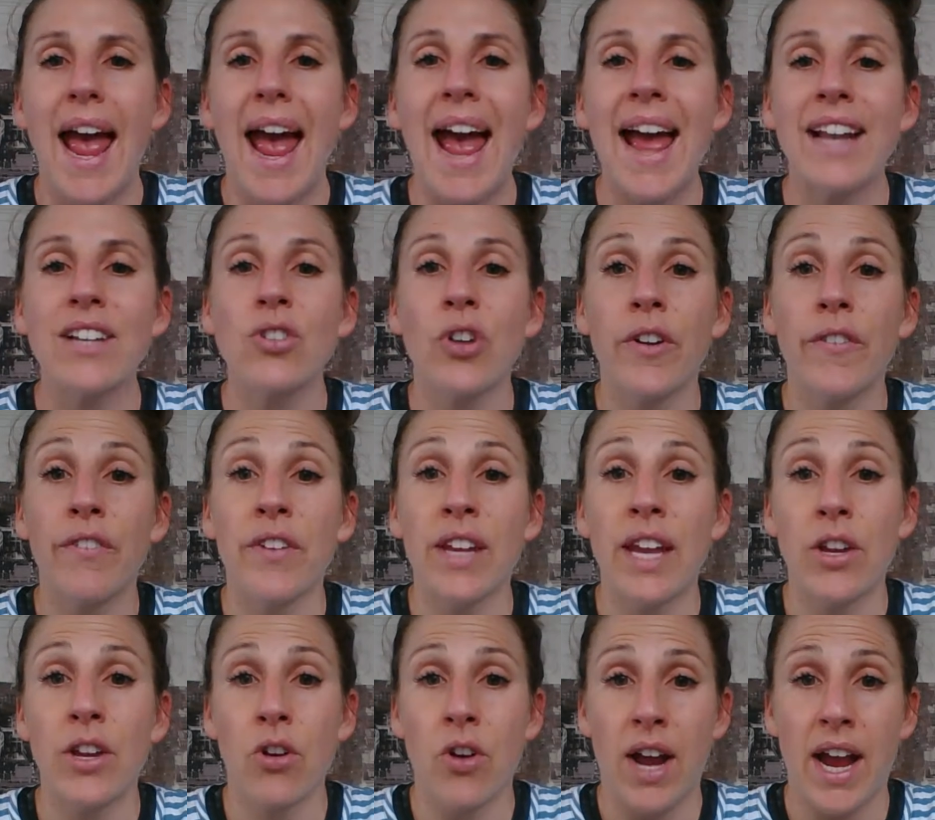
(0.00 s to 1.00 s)
And don't
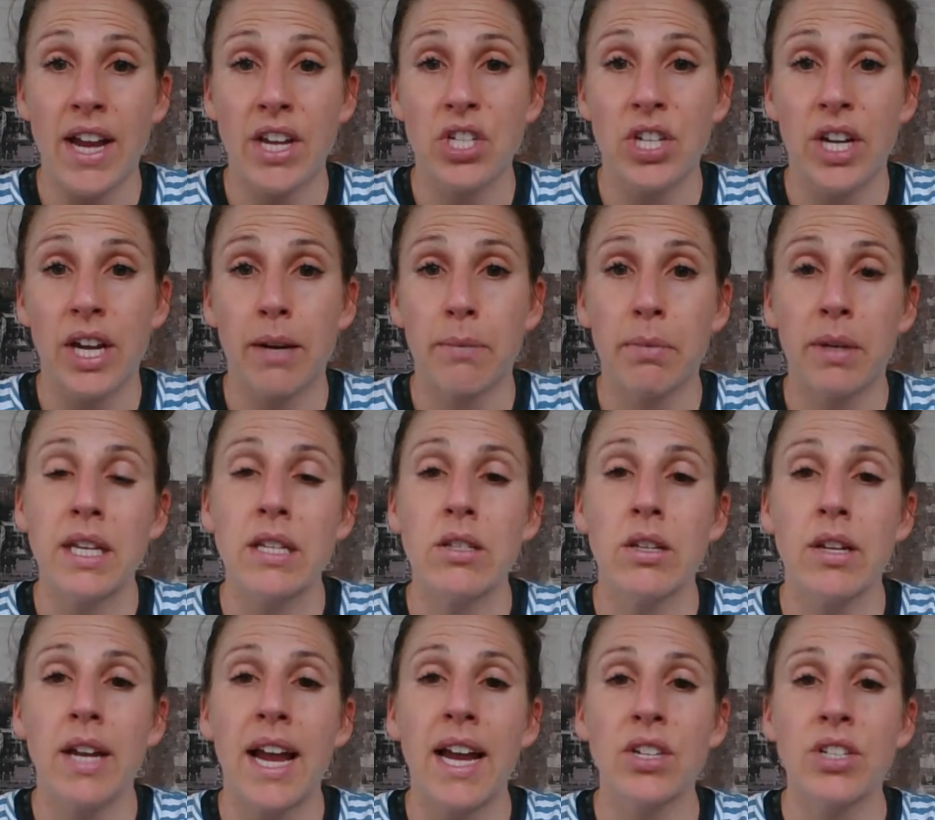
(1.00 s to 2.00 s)
forget your hashtag, please.
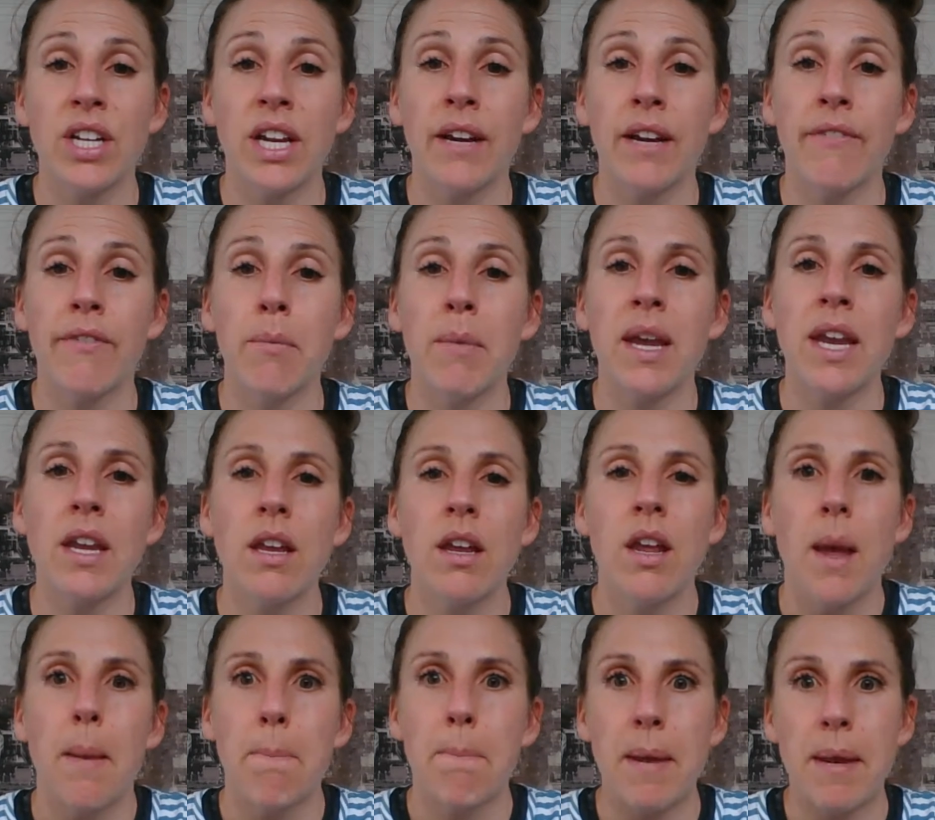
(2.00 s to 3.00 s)
So hashtag for me,
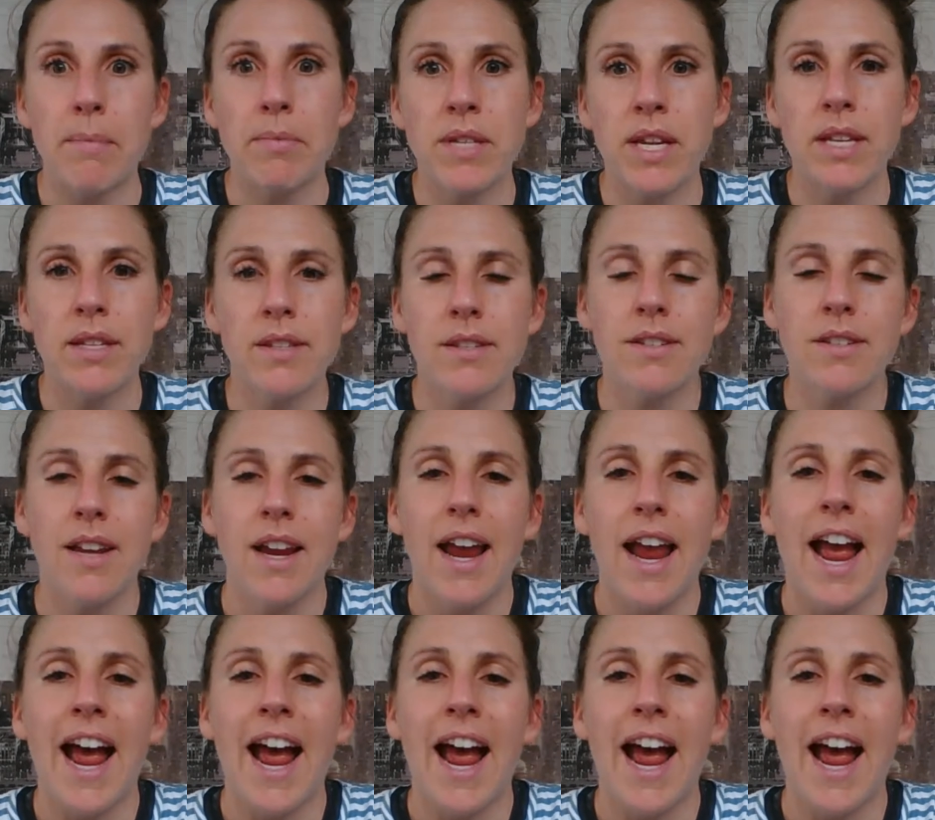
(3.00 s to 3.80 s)
big test.